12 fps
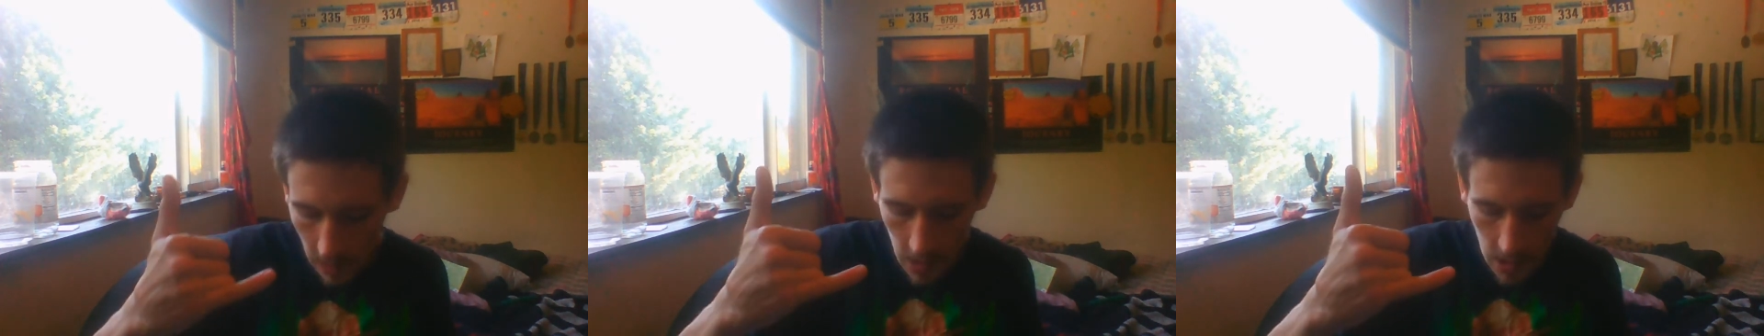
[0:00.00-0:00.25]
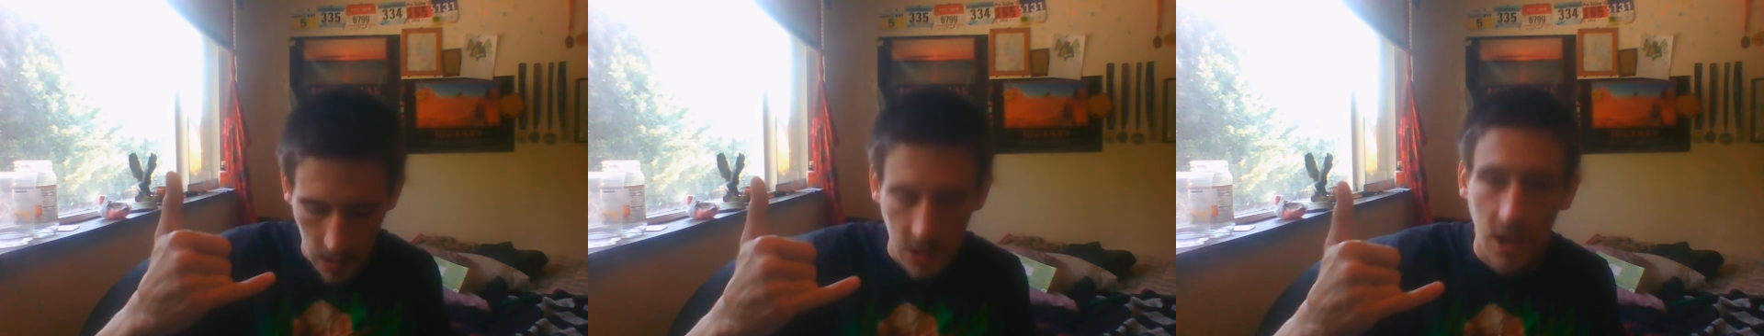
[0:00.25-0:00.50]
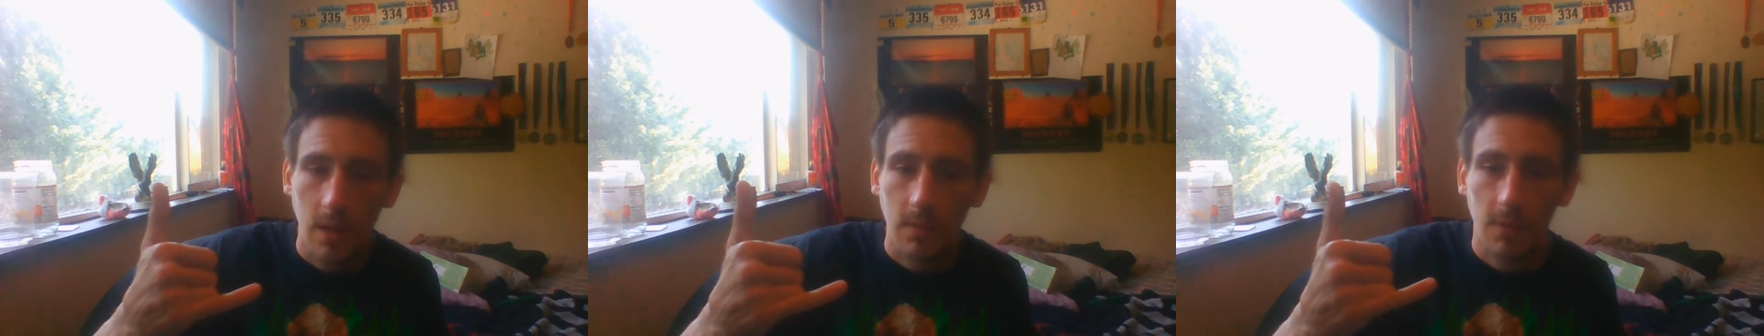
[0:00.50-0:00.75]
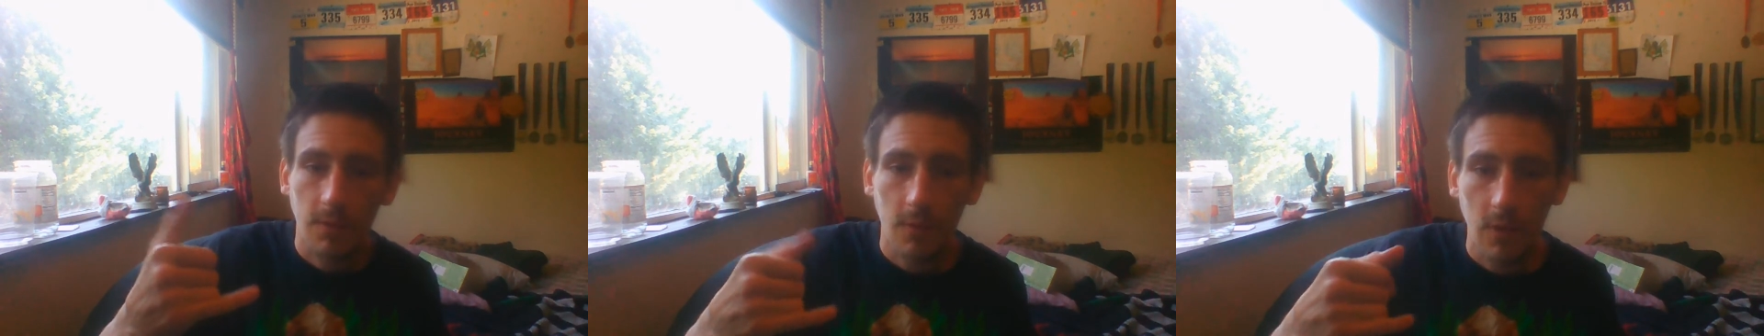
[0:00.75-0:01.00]

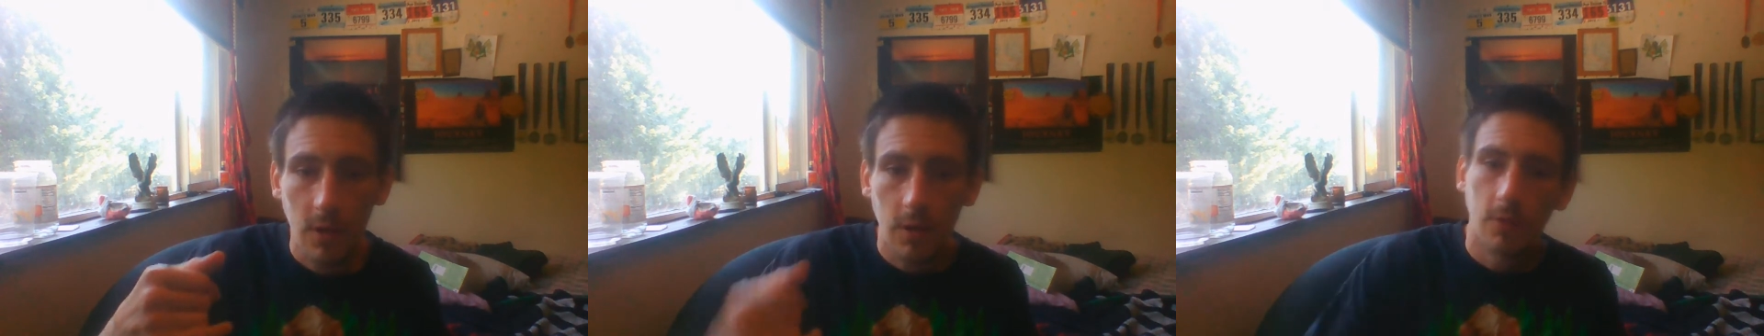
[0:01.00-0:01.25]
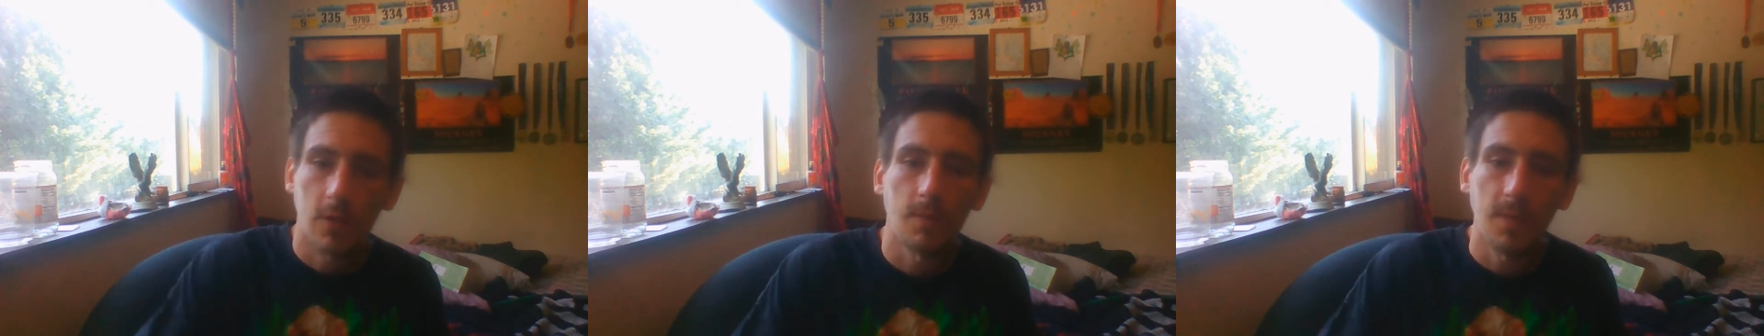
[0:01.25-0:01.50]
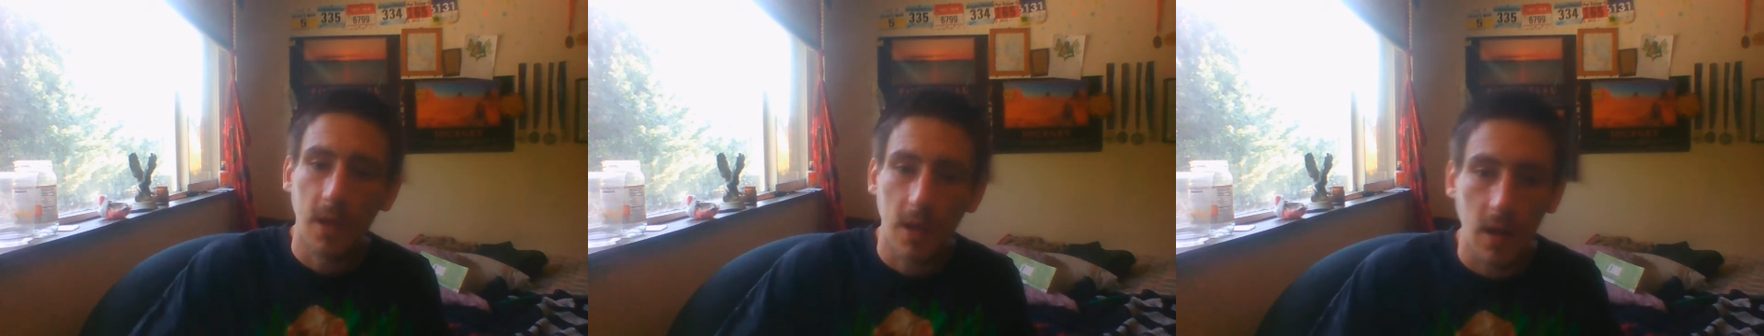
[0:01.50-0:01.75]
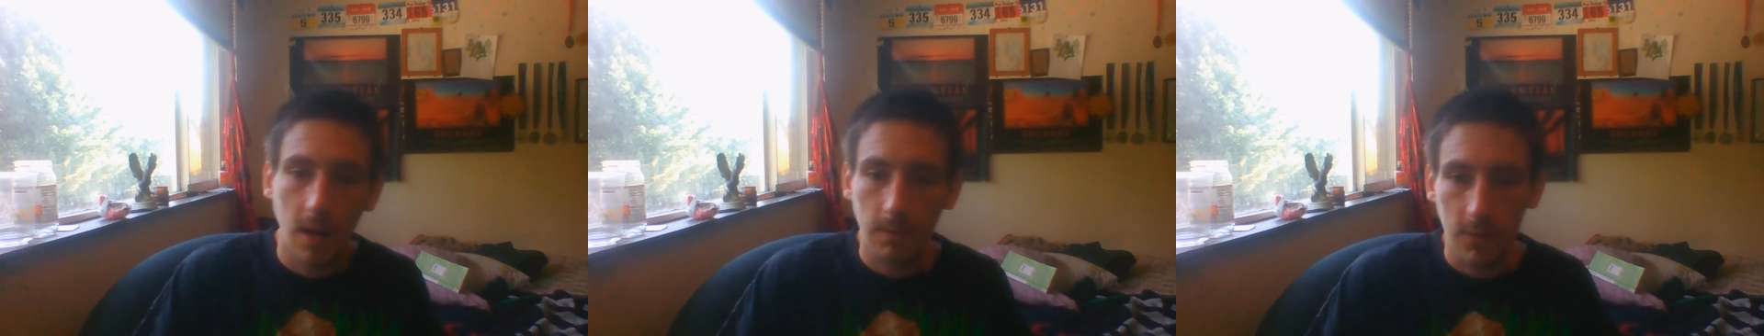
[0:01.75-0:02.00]
Chapter 4 will
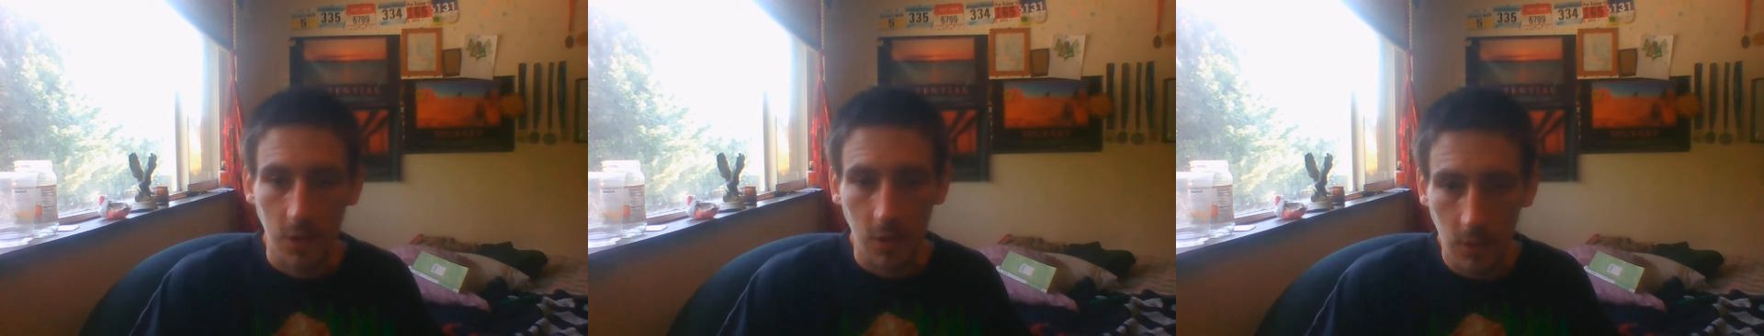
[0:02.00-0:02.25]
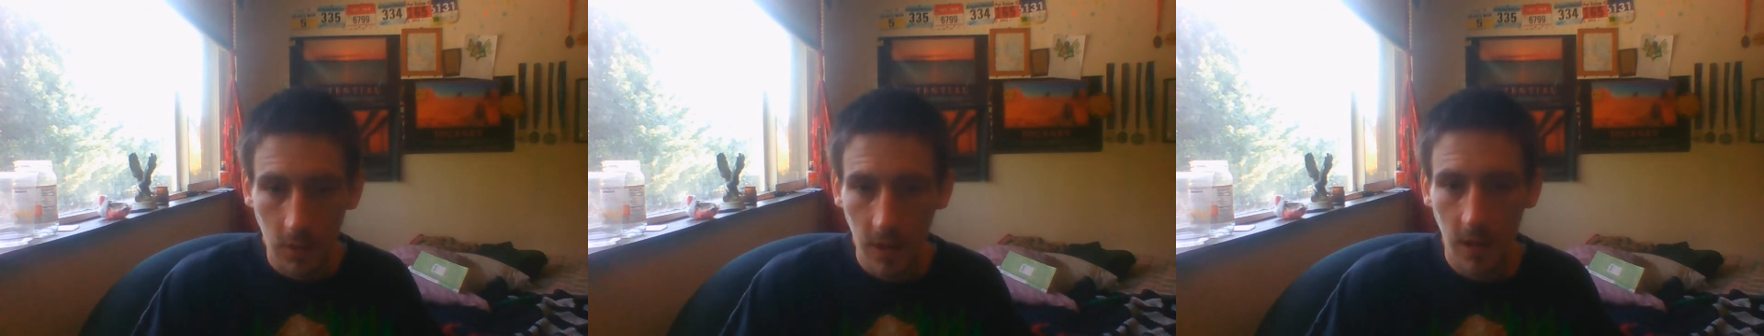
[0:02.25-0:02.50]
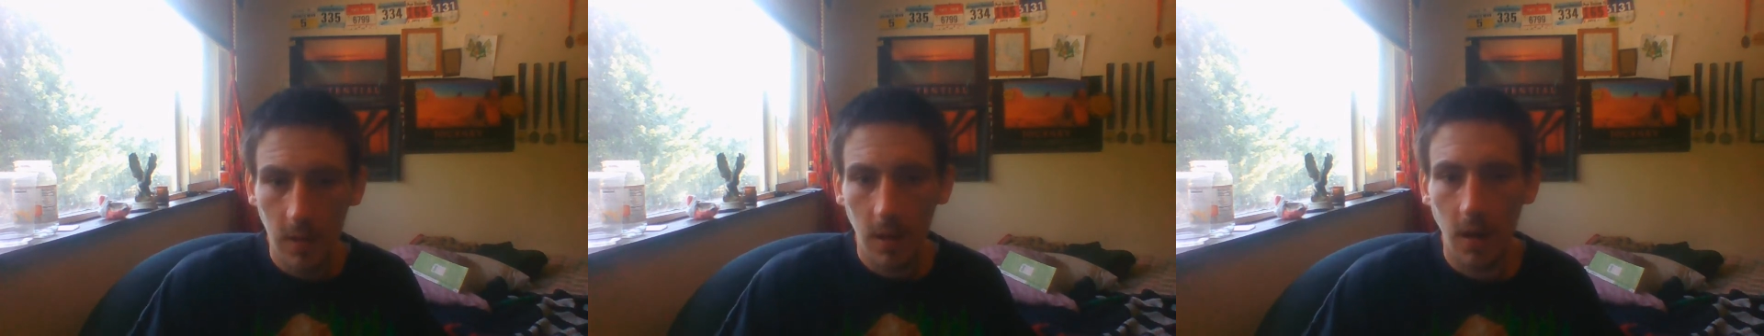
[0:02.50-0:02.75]
be up shortly.